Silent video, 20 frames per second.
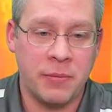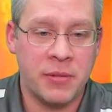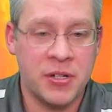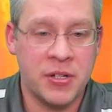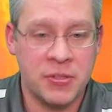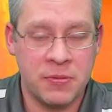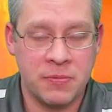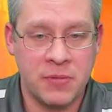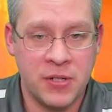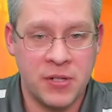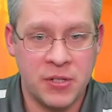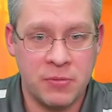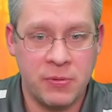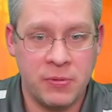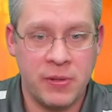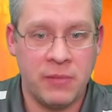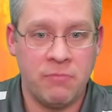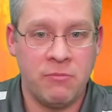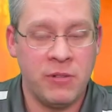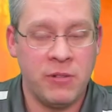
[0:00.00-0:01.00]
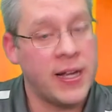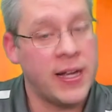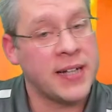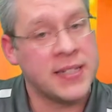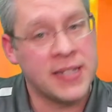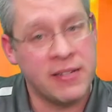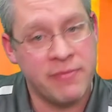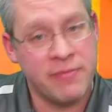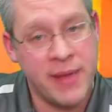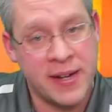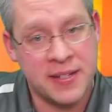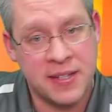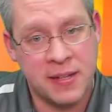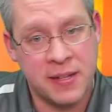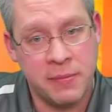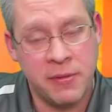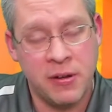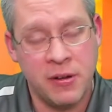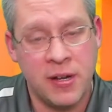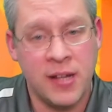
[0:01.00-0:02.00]
because we like to give back to the
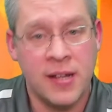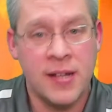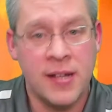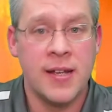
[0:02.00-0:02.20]
community.